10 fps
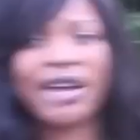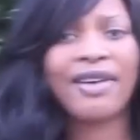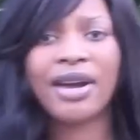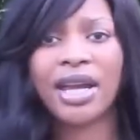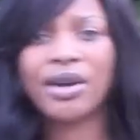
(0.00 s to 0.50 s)

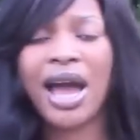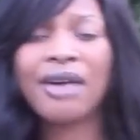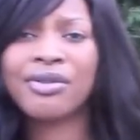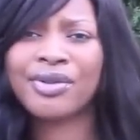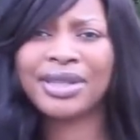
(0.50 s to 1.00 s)
I
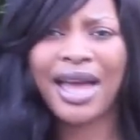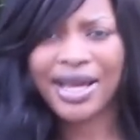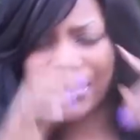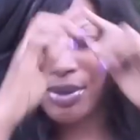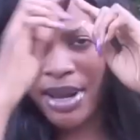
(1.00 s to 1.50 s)
have a
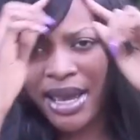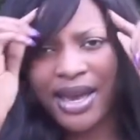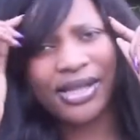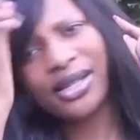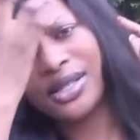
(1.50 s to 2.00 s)
relaxer on my
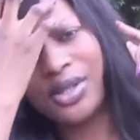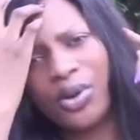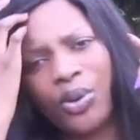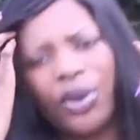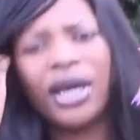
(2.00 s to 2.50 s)
edges,
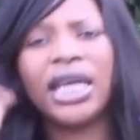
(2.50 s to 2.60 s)
so